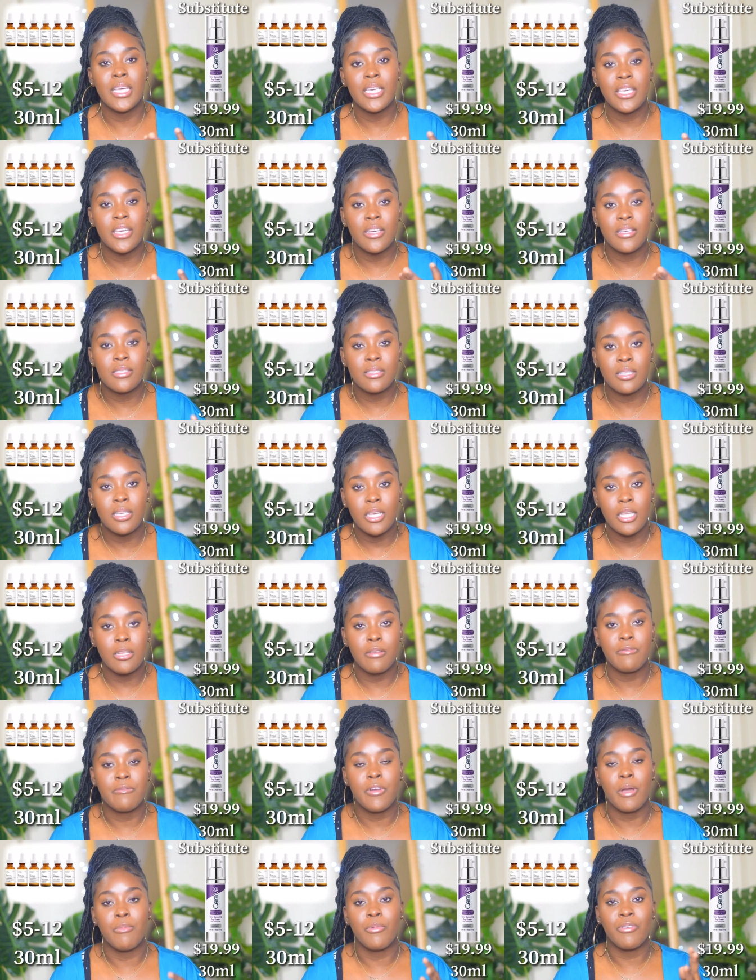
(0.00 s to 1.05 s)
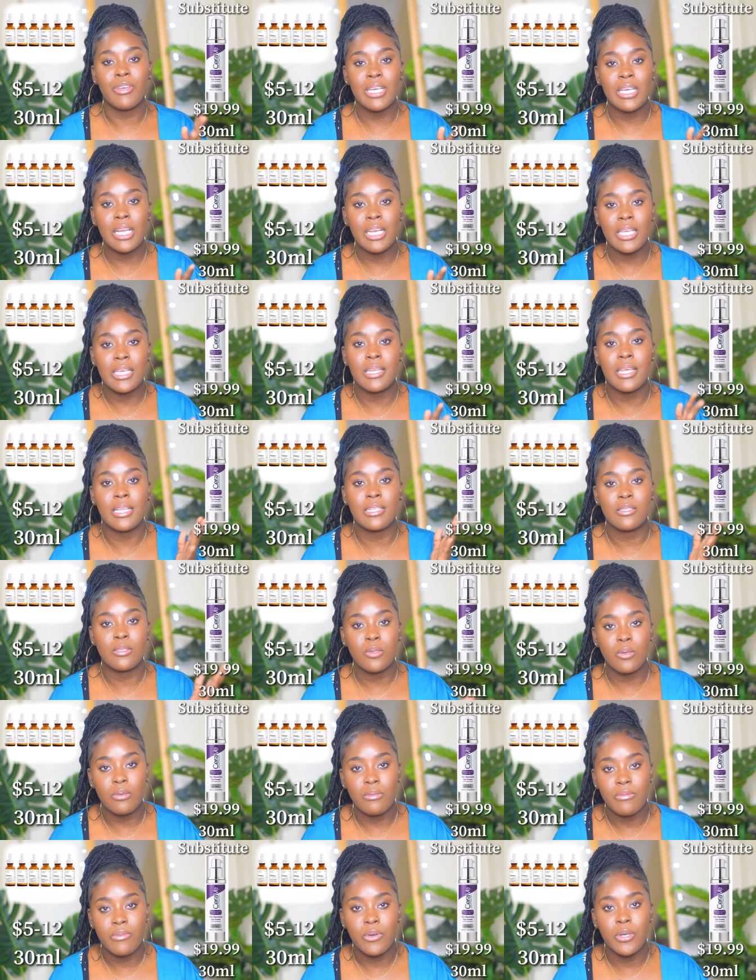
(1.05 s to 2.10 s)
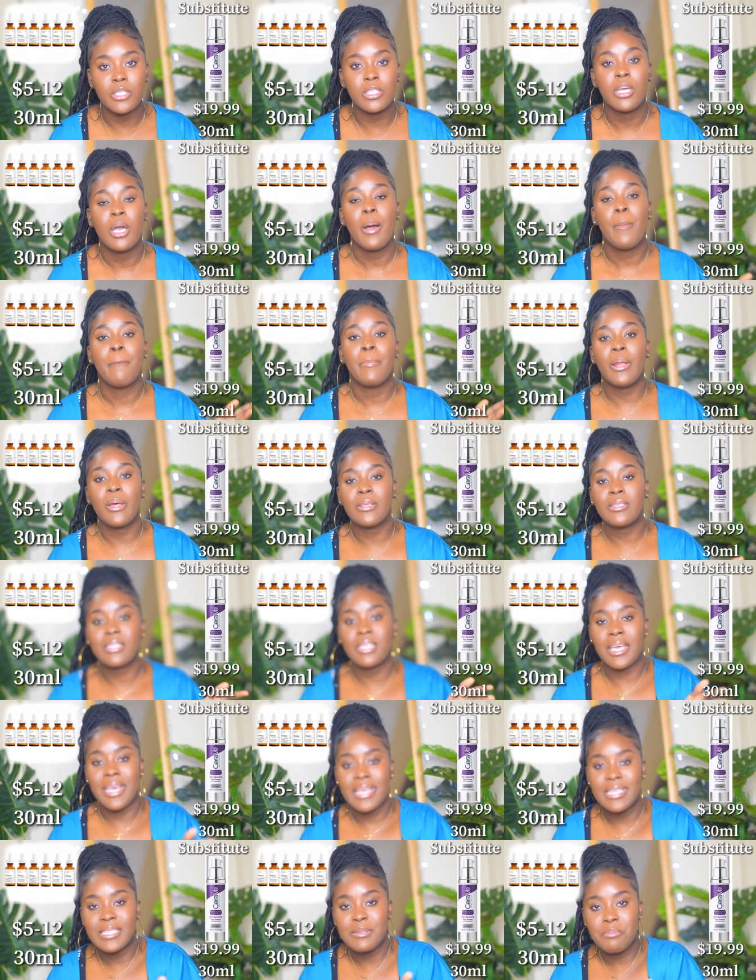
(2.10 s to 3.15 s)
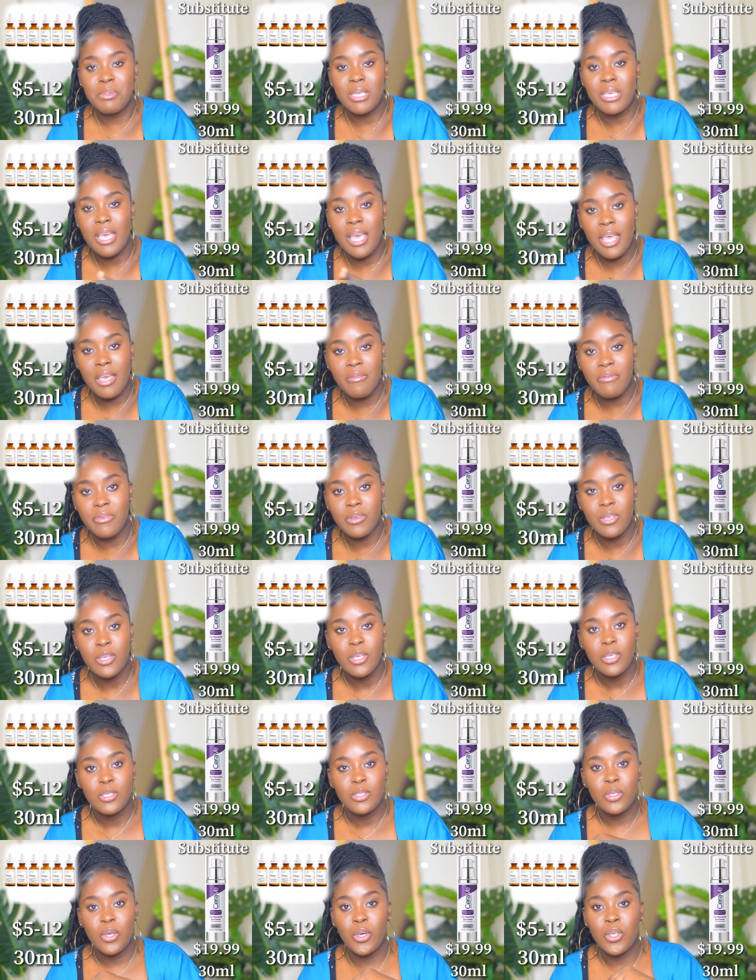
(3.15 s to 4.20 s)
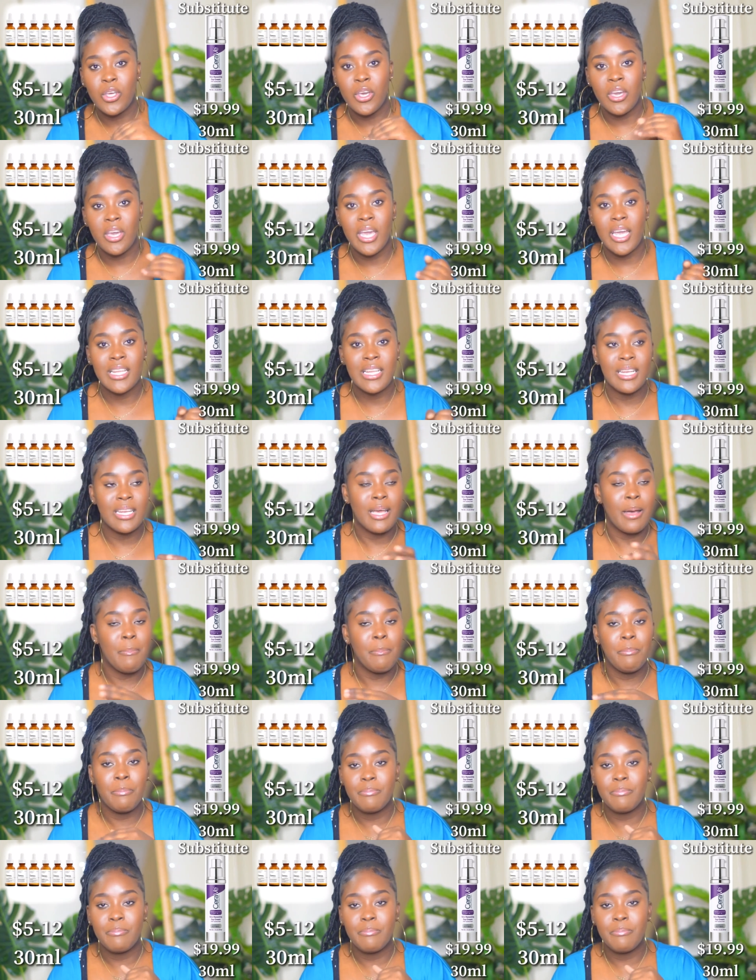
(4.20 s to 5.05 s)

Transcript: your skin from wrinkling and so forth plus spf so you're getting a